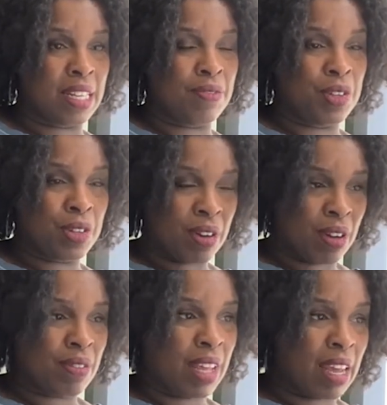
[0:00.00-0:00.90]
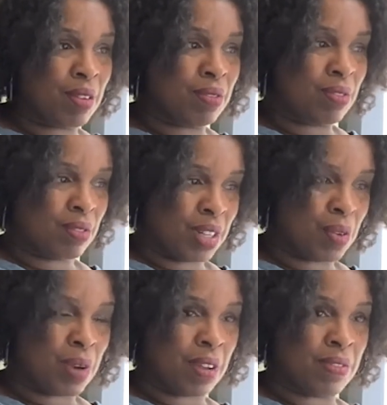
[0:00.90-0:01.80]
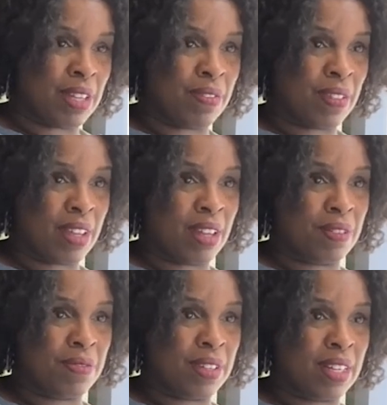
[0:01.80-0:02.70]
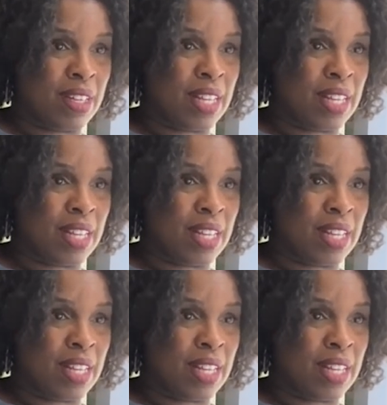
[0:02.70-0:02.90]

If you're on that you know wavelength of uh,